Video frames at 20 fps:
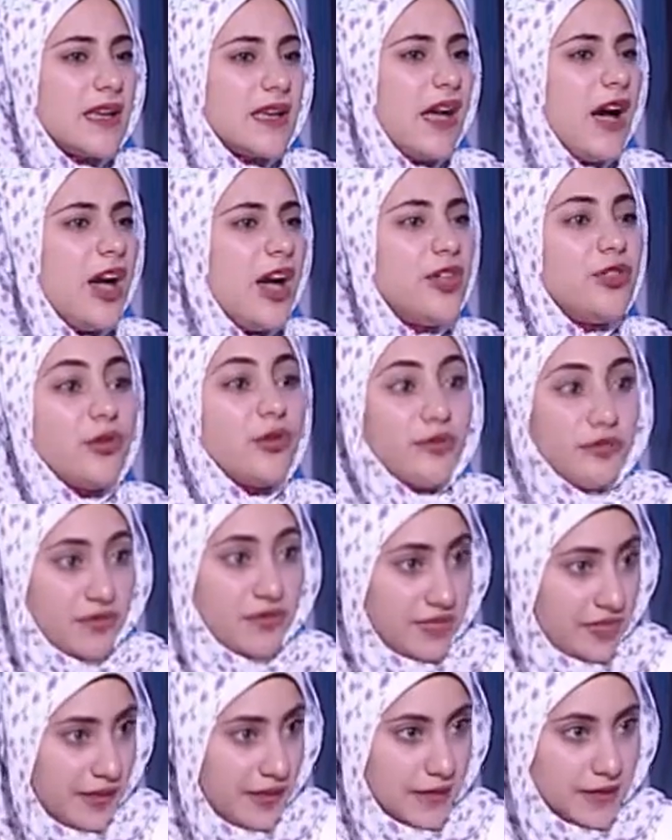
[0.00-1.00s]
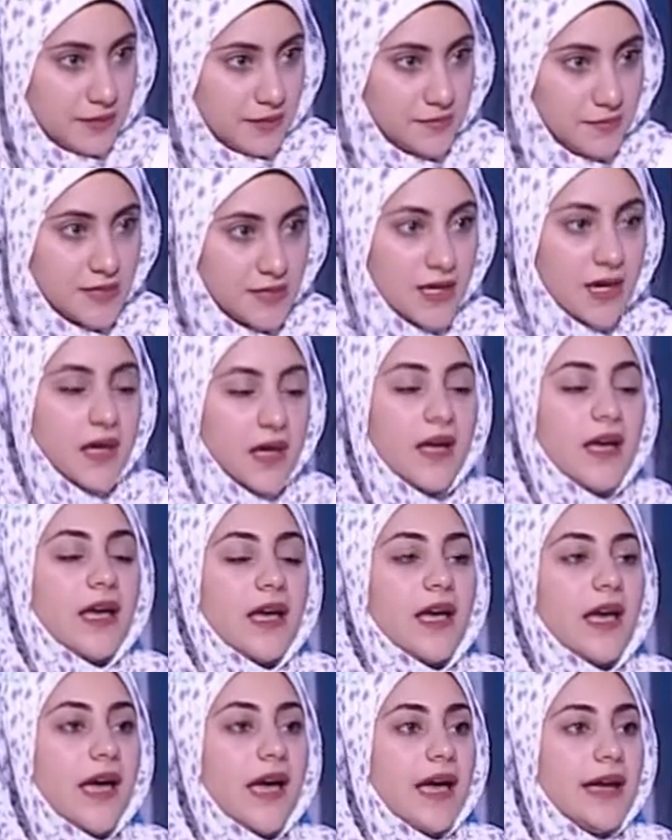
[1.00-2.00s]
kind of themes,
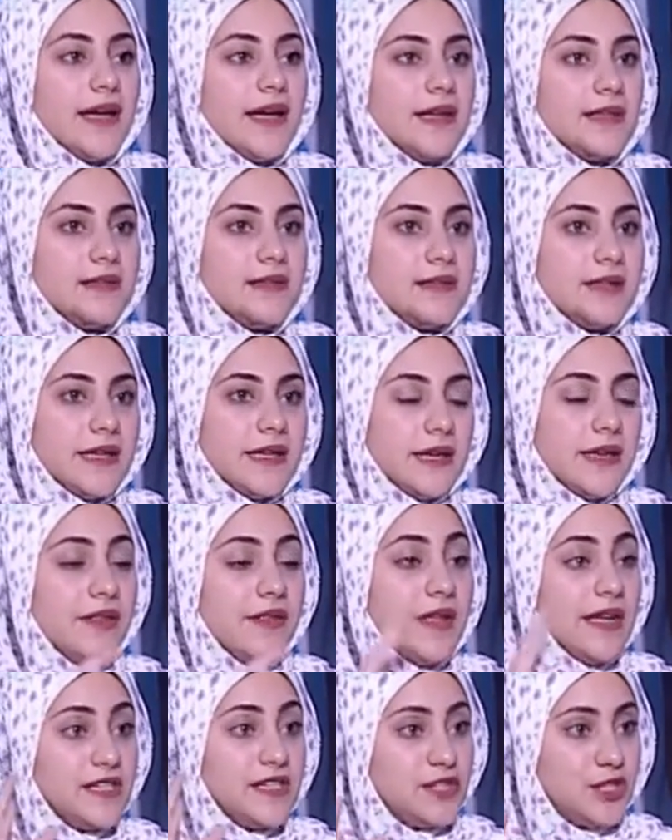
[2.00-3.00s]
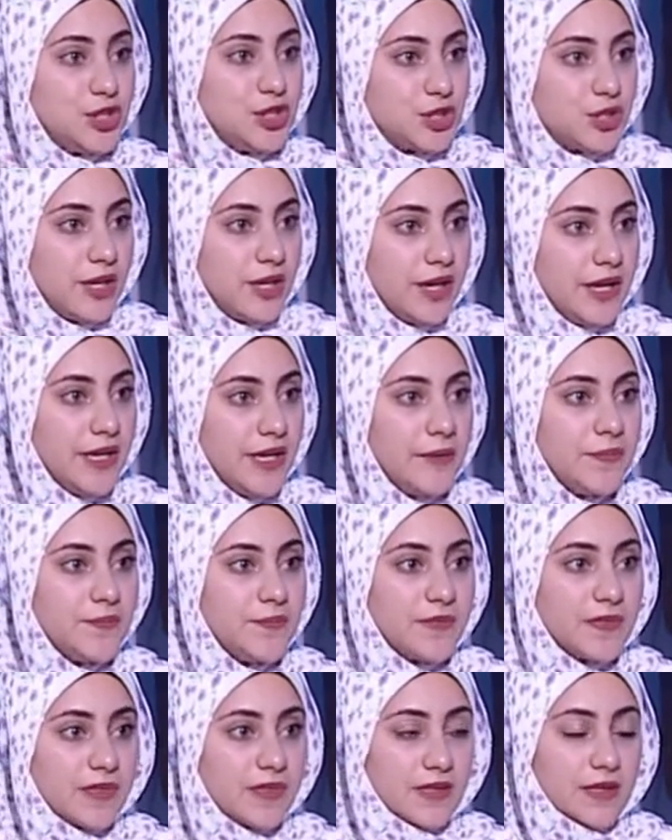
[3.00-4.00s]
and it has a shrine.
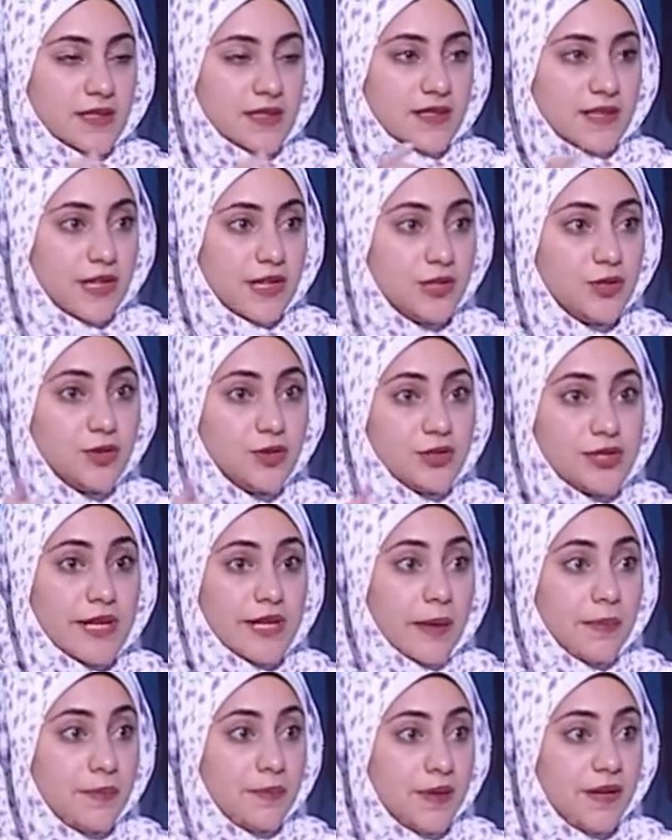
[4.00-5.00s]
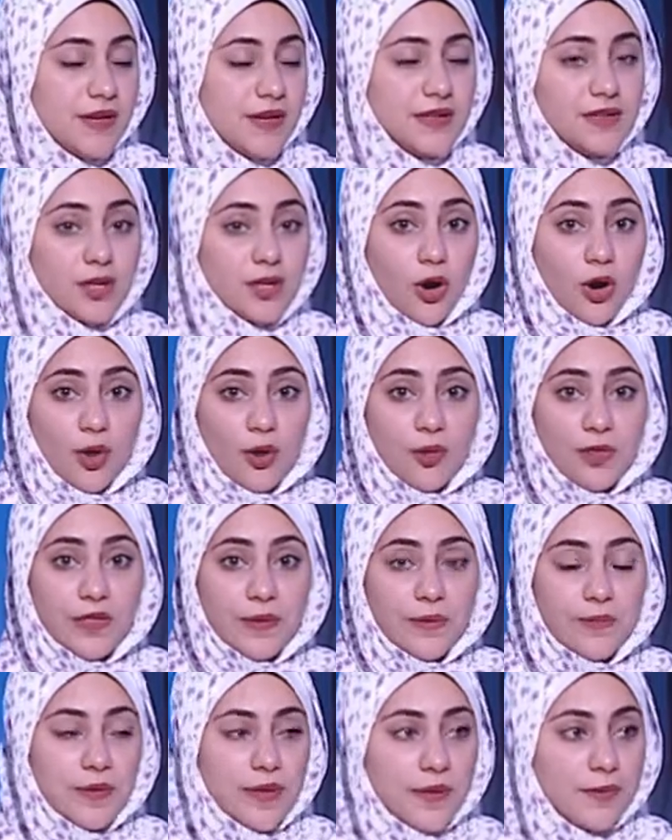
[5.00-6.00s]
The statue is appeared. All
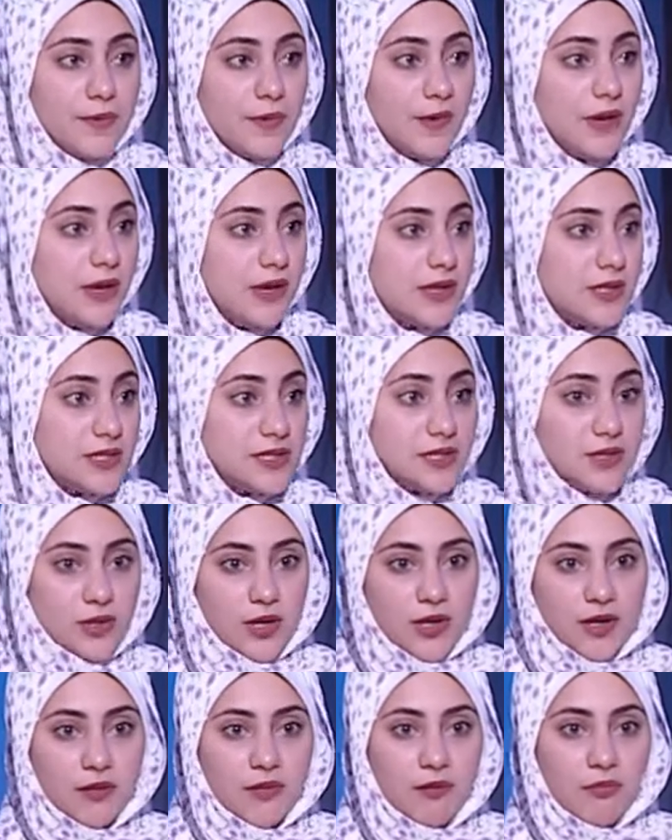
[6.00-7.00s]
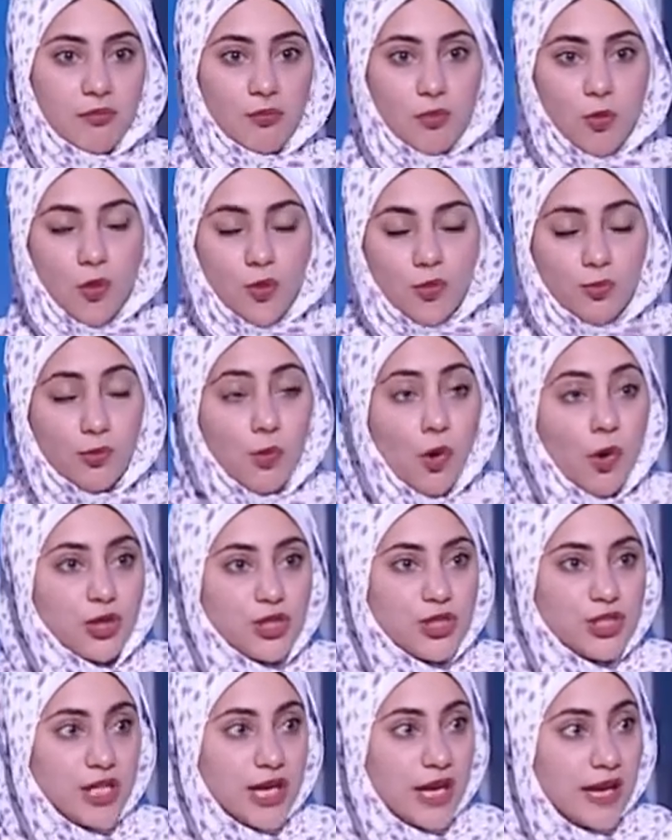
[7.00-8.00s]
the people is
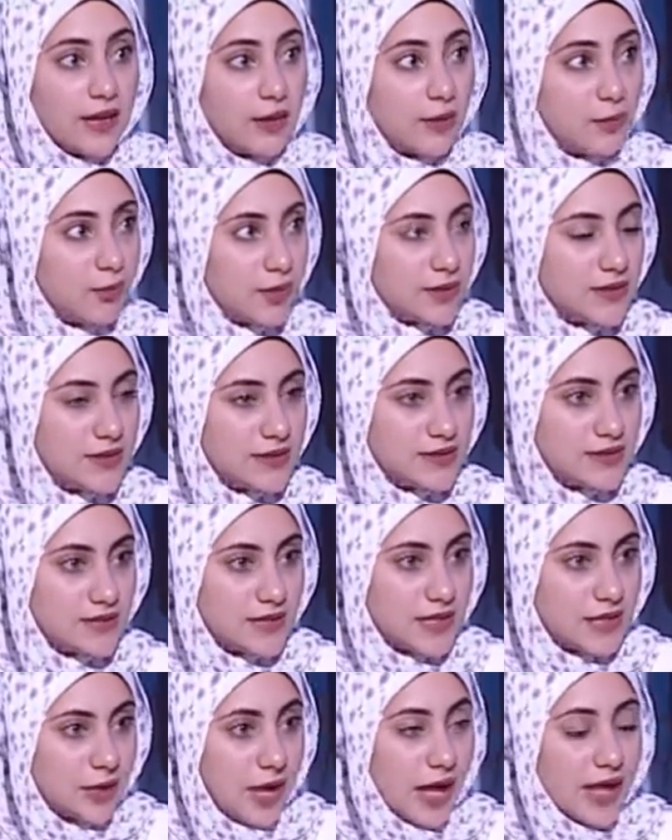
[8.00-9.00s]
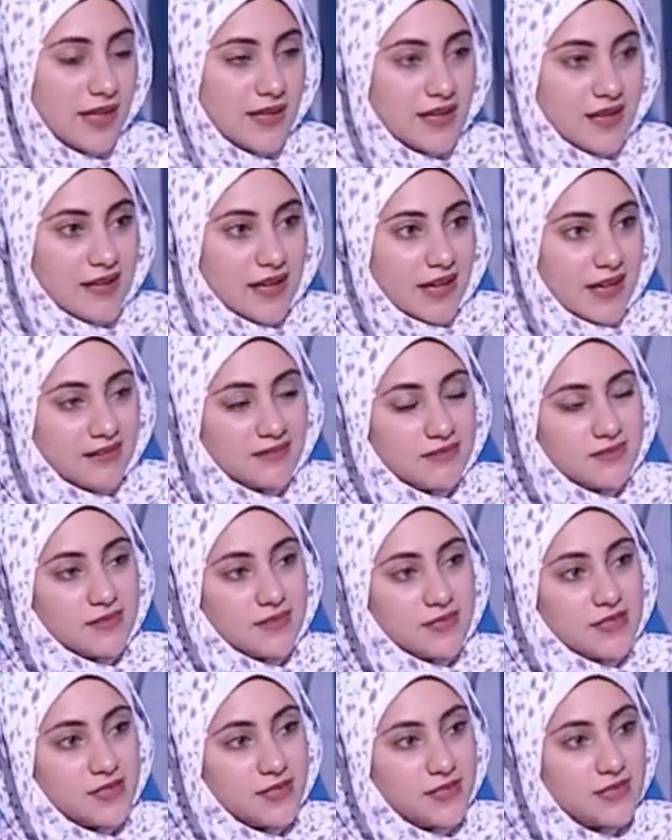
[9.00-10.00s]
watching what is
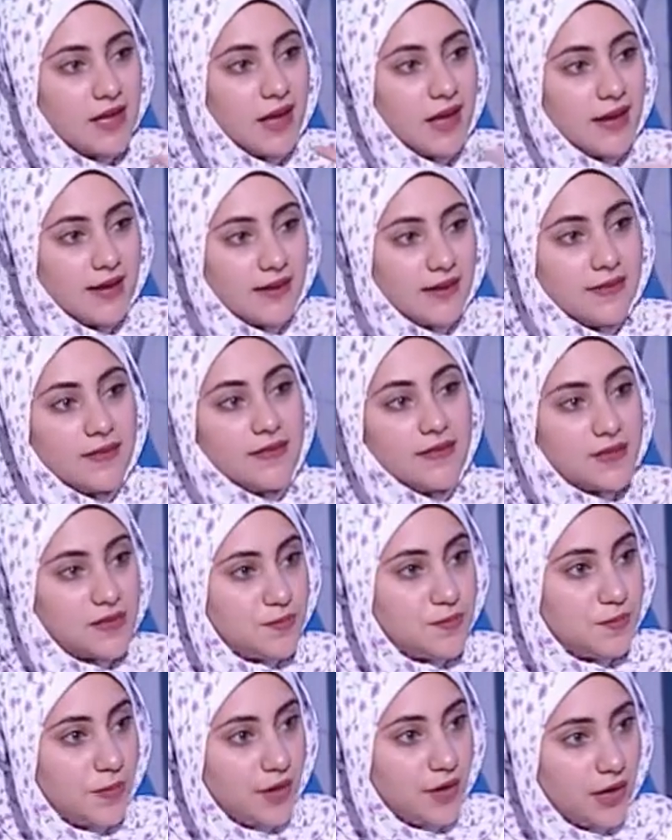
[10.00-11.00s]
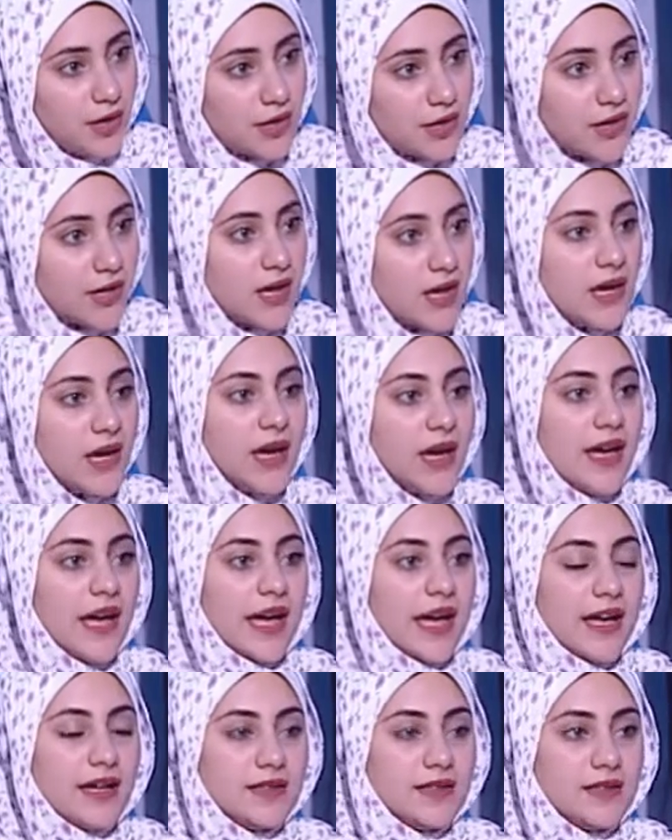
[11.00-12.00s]
inside this park,
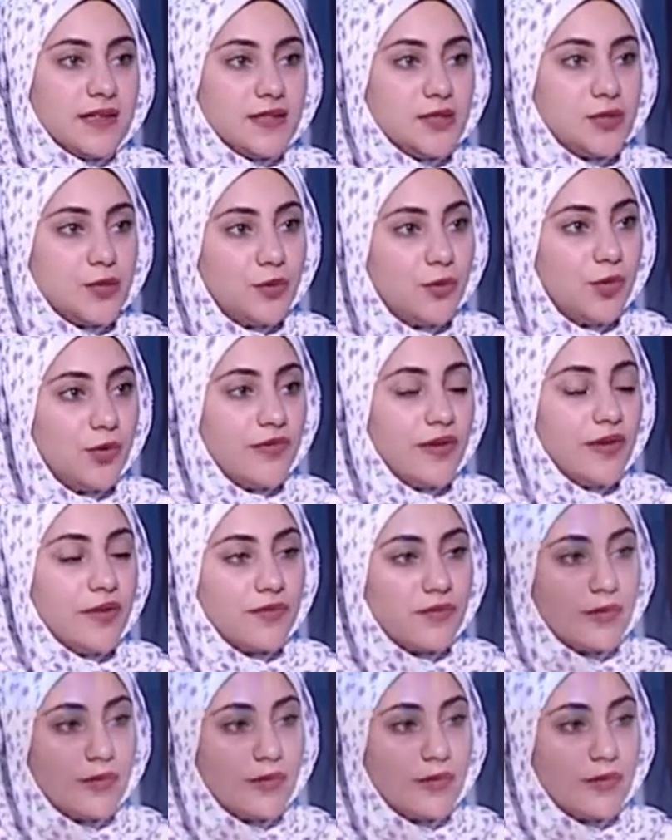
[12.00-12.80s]
and it's moving